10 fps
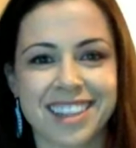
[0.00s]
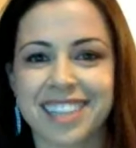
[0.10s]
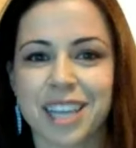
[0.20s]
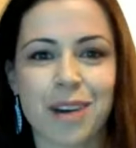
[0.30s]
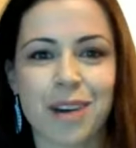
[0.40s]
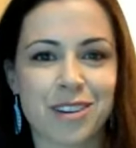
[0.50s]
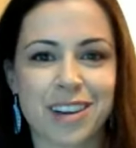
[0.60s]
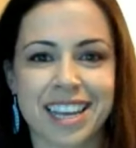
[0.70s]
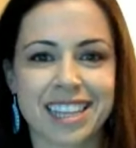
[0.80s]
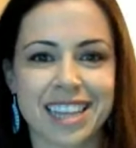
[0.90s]
and that's how I
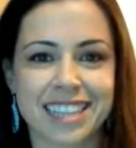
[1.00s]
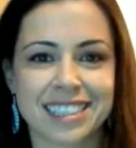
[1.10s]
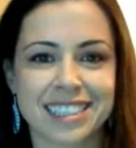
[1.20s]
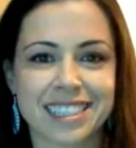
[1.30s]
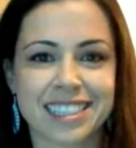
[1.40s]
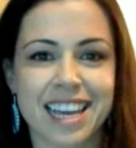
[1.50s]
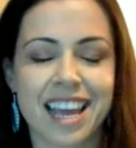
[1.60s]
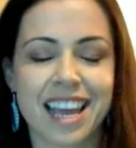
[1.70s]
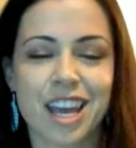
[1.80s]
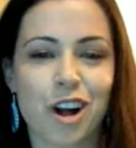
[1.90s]
create classes.
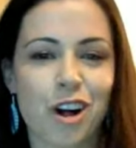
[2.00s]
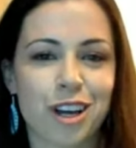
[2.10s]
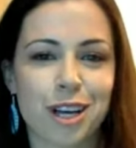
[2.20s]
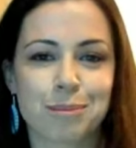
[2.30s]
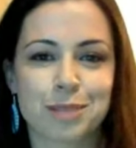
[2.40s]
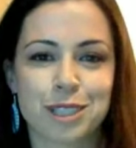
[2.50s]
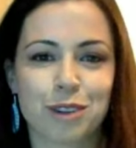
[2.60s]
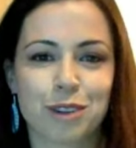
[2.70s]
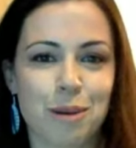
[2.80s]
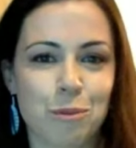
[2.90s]
It all comes
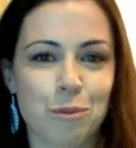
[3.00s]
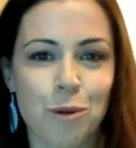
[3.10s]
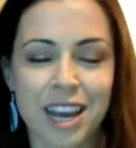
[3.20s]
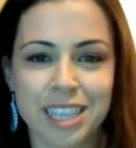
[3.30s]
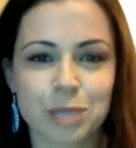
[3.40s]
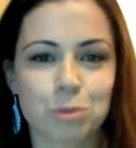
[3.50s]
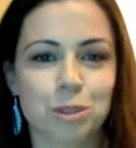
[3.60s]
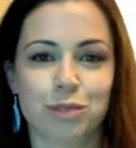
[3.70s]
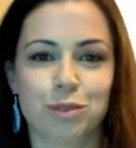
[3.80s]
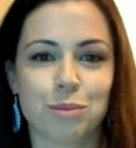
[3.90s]
from what has
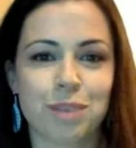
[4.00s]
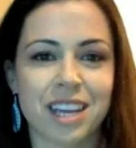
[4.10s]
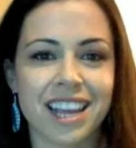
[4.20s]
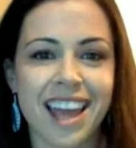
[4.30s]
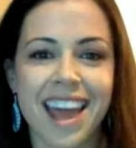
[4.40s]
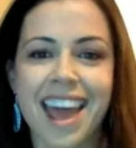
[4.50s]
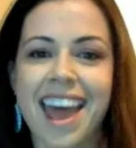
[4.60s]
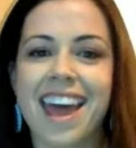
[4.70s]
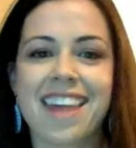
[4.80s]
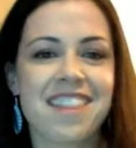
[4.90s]
worked for me,
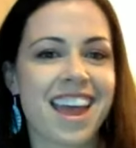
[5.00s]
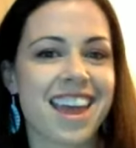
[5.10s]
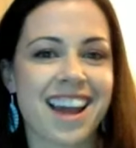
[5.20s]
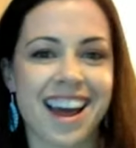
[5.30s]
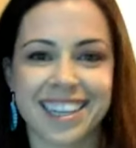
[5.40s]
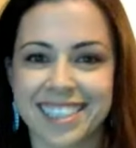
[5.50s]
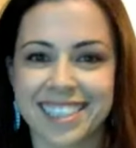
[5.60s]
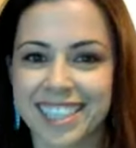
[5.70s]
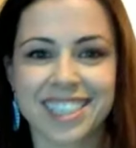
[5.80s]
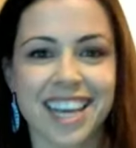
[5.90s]
and then I
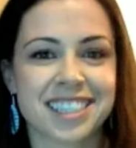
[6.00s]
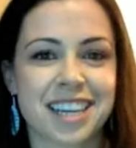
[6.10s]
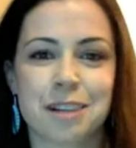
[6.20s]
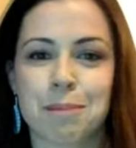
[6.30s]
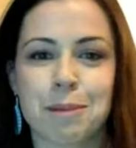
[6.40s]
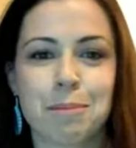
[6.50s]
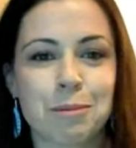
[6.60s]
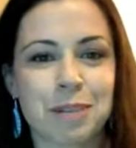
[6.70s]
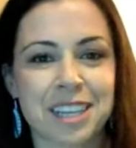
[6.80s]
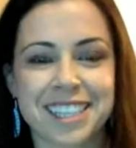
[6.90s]
teach that to other
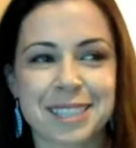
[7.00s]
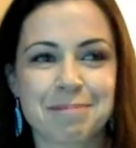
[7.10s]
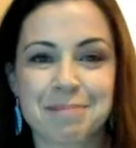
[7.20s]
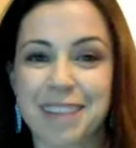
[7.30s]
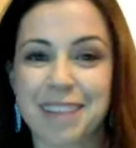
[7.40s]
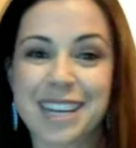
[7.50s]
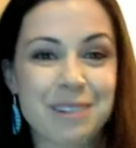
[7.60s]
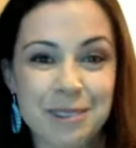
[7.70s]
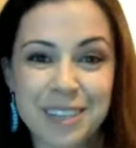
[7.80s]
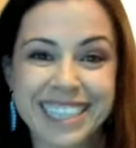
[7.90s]
people because I
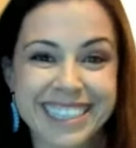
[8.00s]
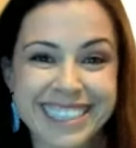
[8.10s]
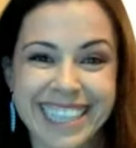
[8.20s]
know it works.